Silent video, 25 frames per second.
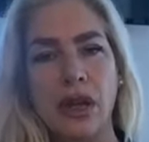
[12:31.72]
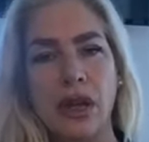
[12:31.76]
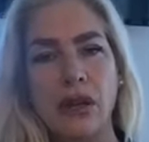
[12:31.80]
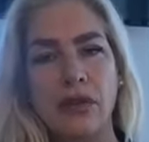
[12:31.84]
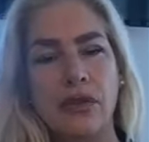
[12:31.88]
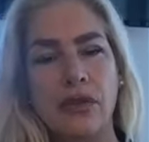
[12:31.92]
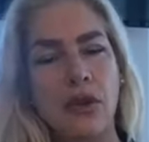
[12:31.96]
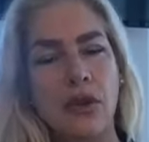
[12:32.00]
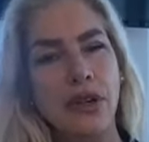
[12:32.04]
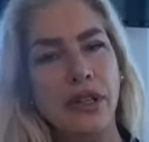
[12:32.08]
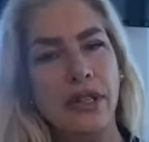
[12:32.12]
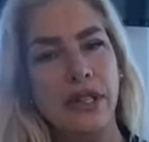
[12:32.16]

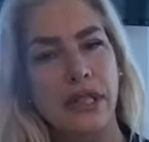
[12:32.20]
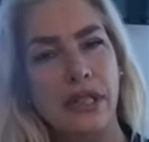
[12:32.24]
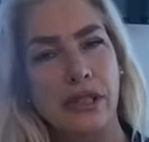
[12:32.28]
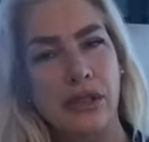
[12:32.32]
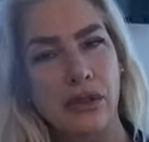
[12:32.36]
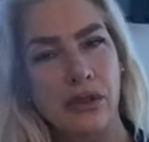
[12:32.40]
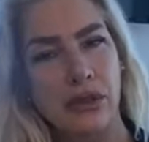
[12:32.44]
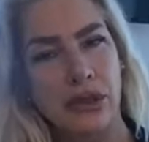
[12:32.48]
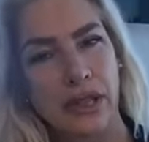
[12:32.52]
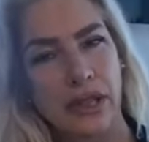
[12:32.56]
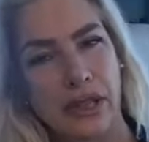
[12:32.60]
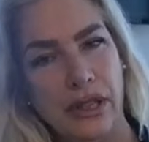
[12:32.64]
14
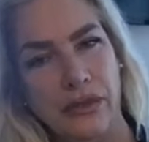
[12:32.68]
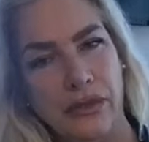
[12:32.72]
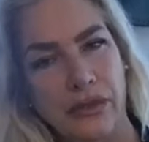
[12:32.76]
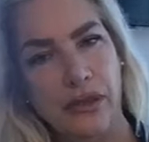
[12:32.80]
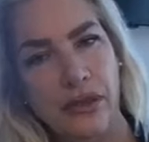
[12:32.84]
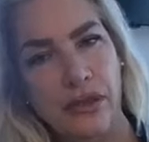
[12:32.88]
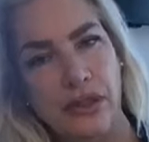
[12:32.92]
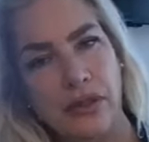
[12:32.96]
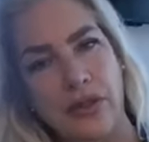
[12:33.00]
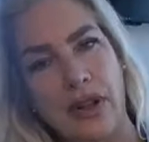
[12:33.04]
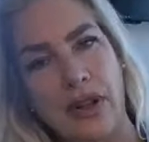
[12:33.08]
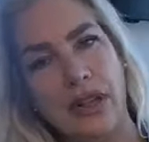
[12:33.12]
doula
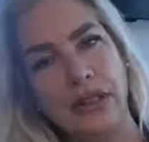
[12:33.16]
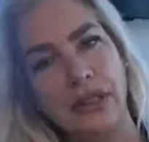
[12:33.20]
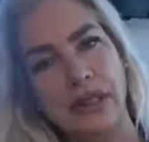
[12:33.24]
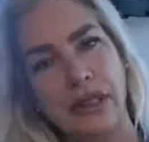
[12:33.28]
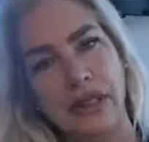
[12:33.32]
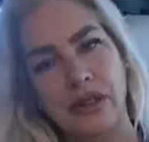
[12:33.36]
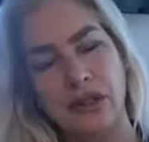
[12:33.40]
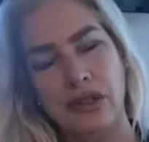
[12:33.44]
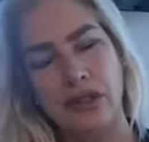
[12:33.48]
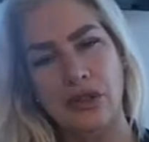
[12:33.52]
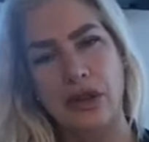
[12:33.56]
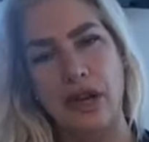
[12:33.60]
givers
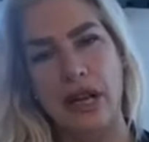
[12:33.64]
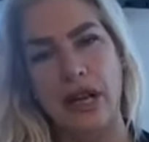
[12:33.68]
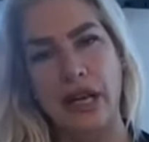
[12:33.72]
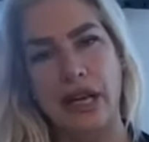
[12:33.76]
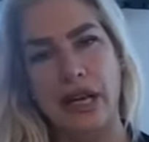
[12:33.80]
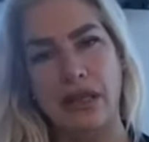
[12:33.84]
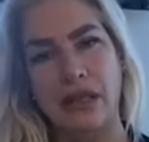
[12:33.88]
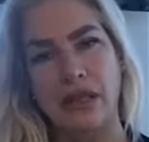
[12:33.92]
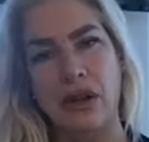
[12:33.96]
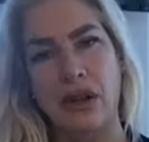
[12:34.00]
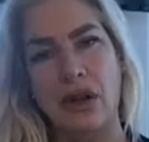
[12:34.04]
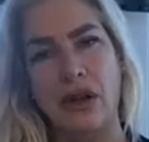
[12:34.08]
volunteer
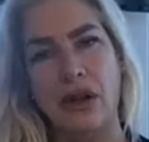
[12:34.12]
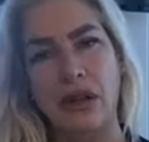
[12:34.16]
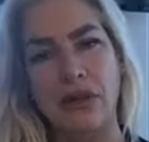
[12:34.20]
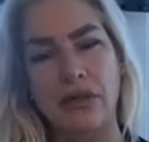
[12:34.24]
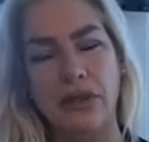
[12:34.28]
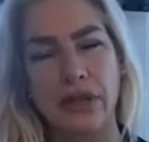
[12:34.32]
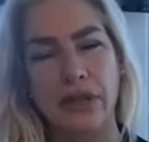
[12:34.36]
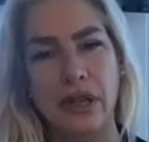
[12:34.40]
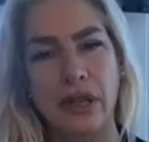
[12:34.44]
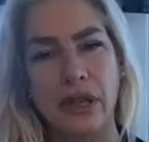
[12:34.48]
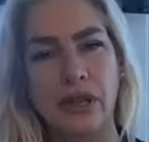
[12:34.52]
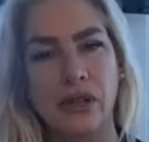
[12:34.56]
trainings all
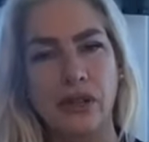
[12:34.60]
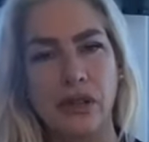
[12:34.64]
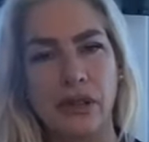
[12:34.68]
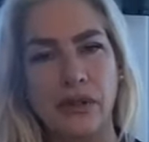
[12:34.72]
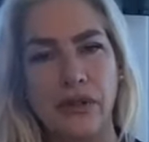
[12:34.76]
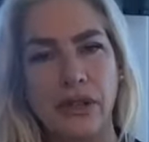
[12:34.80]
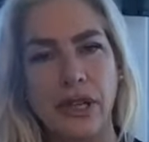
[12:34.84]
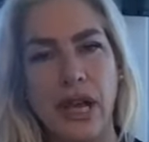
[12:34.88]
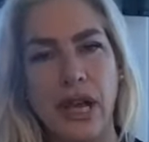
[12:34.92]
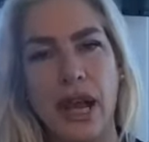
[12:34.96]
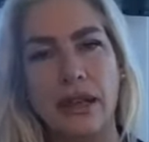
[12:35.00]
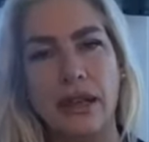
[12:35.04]
over the country
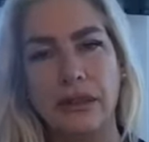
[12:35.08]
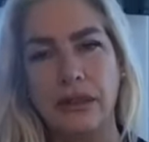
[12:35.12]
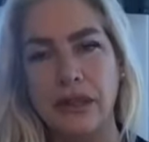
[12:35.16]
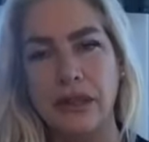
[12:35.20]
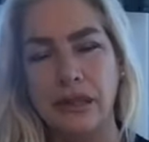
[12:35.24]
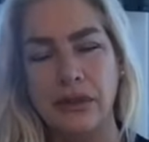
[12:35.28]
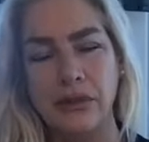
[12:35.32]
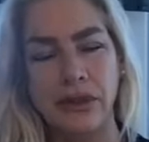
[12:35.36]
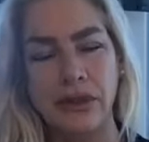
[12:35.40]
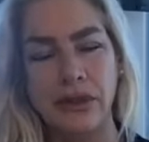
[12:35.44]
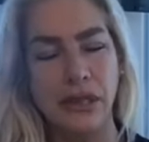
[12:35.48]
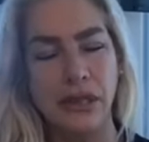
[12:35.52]
of Thailand.
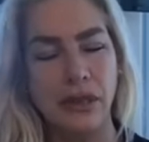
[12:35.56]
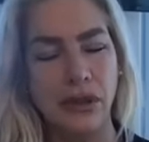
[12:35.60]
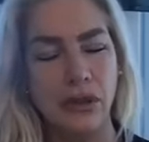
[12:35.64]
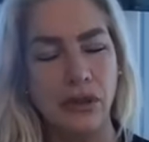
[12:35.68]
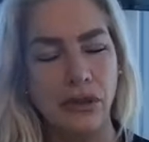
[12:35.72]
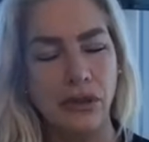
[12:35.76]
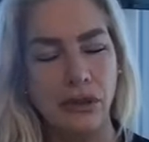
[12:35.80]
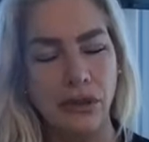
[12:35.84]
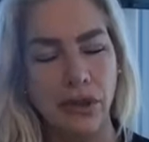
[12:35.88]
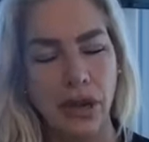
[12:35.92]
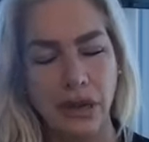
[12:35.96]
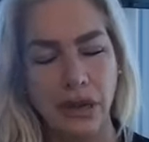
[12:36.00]
It was an
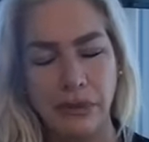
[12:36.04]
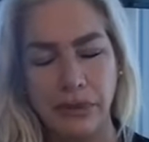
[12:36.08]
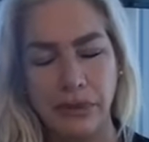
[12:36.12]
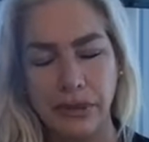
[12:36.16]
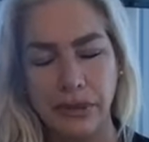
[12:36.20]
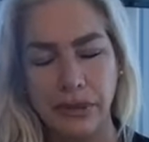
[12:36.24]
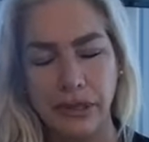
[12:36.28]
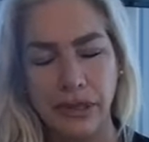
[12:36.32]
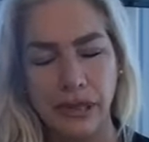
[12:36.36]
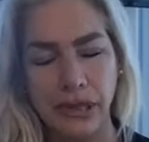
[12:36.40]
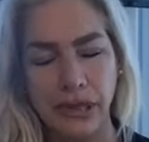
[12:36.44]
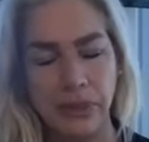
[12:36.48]
incredible
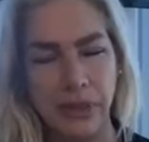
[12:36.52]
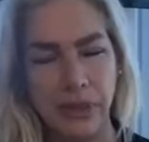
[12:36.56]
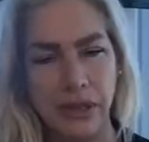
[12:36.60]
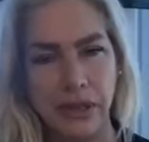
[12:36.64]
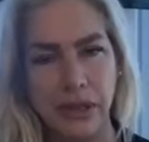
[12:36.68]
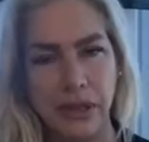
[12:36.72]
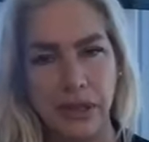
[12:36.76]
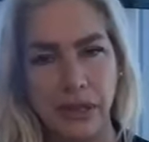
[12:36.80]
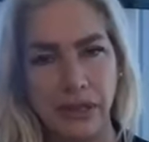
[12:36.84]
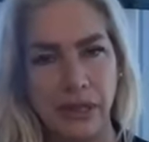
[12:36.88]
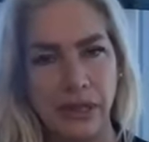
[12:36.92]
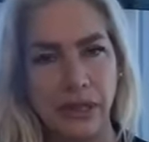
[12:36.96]

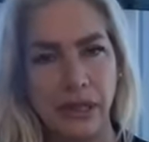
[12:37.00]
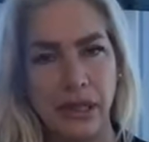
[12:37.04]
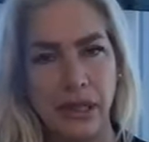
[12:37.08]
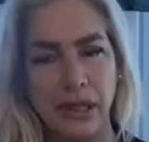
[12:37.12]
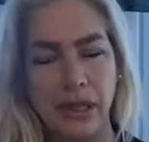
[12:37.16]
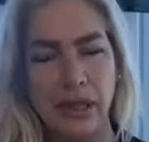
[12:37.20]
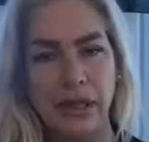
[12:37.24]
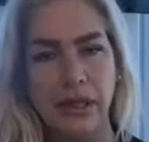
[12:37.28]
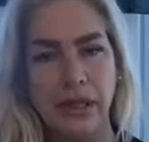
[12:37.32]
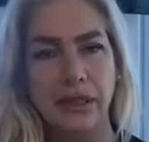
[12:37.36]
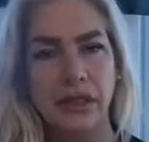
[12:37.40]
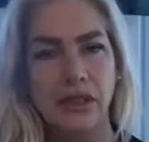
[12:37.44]
experience,
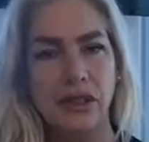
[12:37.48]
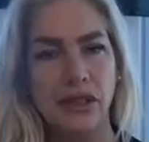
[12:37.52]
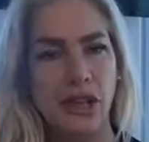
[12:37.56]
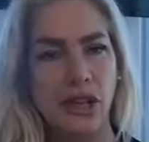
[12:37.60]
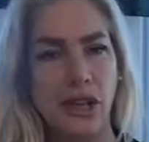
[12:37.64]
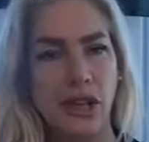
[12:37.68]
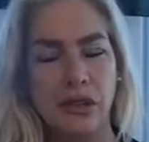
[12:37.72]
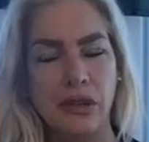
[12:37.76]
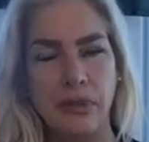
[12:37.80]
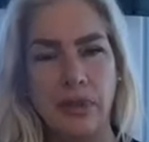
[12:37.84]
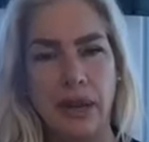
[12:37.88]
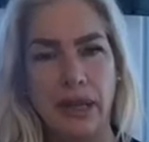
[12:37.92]

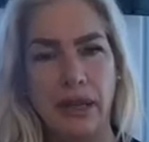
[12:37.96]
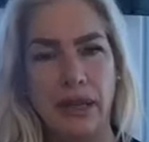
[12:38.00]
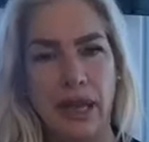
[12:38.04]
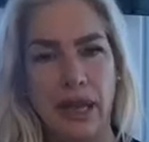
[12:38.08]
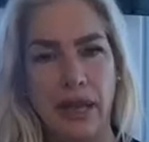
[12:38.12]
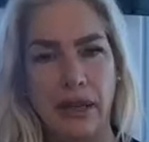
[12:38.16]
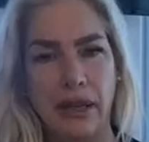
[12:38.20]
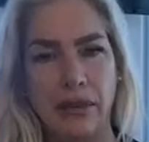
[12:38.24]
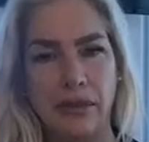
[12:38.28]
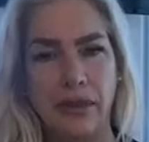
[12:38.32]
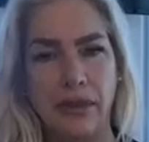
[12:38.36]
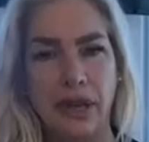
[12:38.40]
changed my
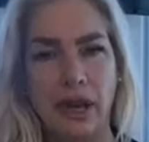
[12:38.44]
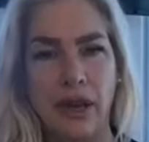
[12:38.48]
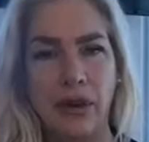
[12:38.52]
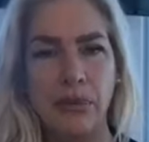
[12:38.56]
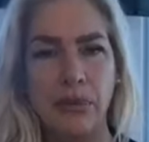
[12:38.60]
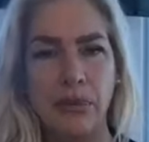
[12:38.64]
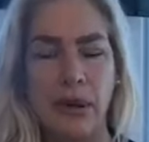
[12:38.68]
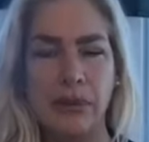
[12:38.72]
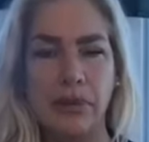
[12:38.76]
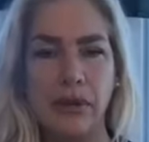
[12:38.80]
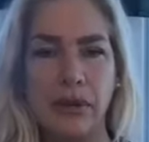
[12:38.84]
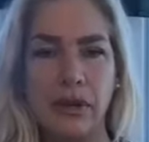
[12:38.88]
life. And I
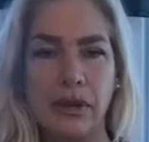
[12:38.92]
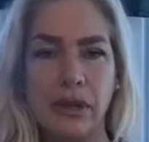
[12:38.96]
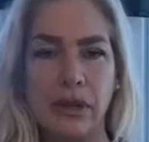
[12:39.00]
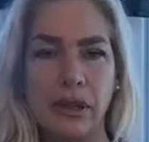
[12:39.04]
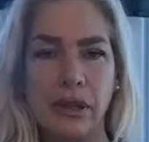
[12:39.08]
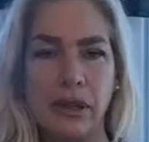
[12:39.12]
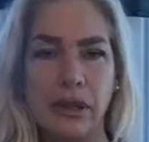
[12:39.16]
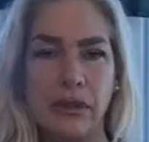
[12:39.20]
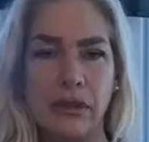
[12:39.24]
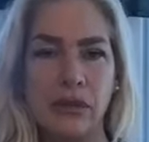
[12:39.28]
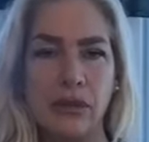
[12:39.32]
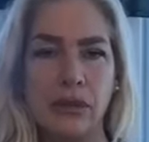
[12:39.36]
remember it,
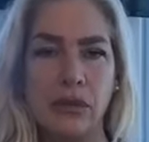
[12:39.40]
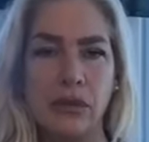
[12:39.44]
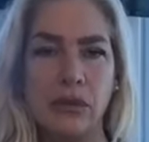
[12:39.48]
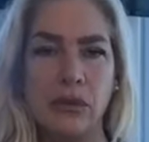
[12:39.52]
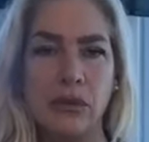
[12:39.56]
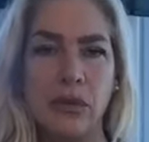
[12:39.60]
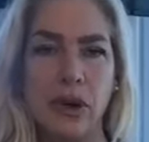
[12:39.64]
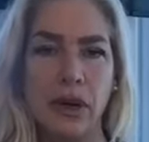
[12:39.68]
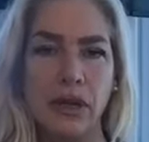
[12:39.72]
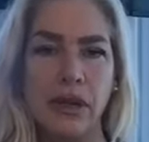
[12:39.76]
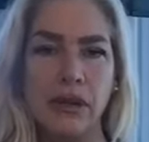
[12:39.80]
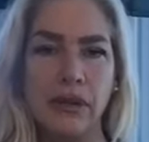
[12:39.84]

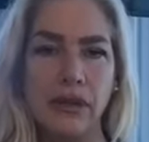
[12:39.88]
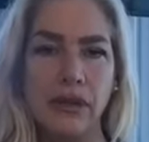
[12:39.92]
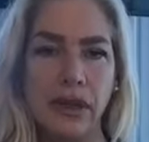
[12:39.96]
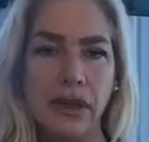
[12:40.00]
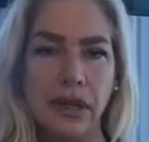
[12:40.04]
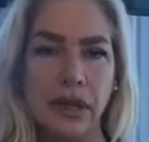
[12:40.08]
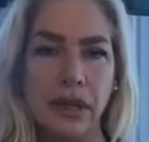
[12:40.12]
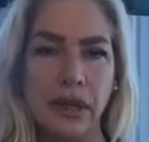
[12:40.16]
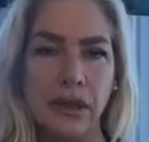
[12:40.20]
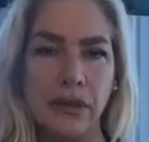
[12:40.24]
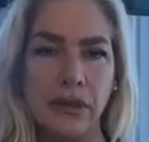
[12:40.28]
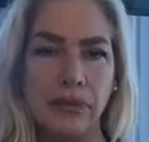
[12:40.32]
one of
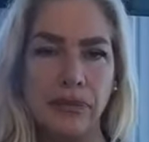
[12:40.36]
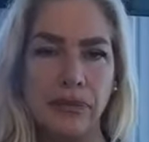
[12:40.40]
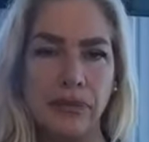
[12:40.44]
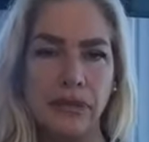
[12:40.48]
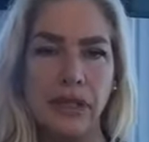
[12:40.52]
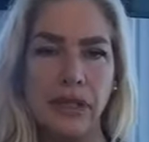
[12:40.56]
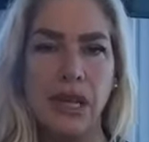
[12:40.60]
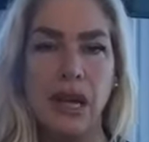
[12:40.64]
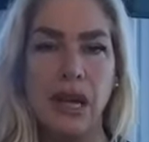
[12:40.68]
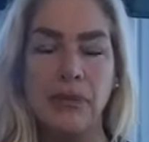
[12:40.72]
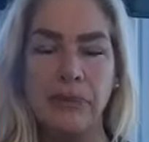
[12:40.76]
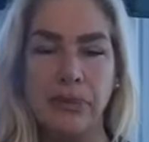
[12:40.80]
the
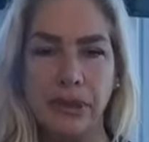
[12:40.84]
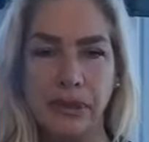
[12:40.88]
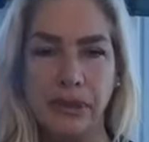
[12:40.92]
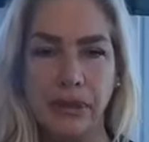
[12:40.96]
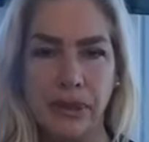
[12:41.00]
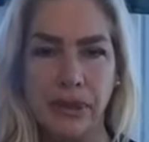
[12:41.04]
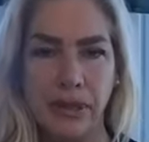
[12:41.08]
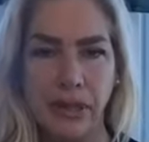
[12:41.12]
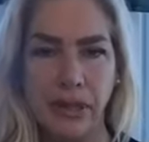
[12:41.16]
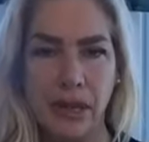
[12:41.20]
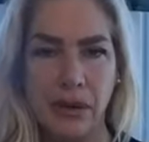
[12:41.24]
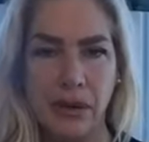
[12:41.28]

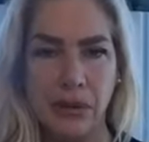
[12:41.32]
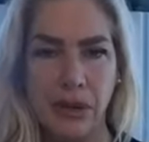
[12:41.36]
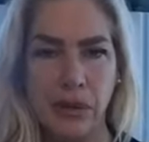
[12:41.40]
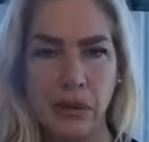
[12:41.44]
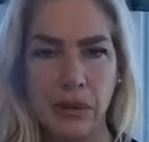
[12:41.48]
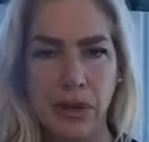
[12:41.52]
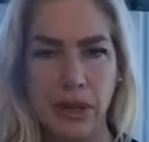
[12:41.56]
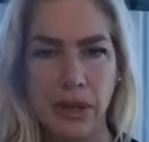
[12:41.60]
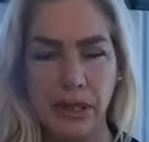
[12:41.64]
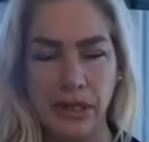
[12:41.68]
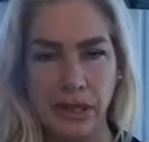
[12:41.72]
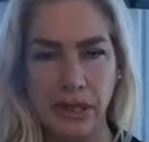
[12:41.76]
temples that we
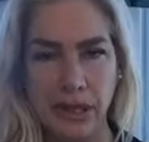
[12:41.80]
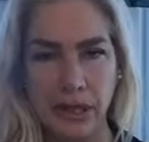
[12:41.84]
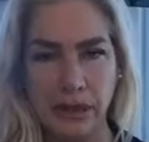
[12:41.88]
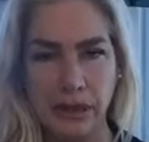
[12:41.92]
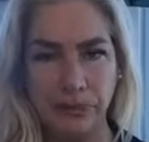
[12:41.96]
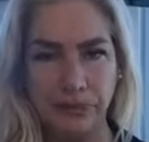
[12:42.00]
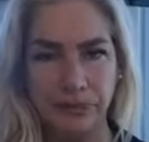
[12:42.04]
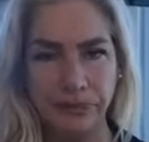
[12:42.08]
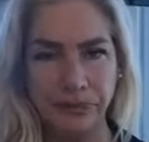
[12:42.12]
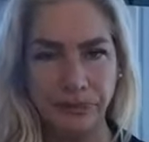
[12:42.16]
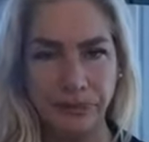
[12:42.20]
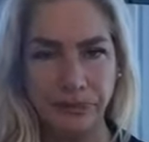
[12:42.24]
worked
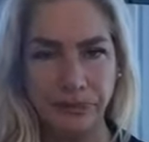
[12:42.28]
in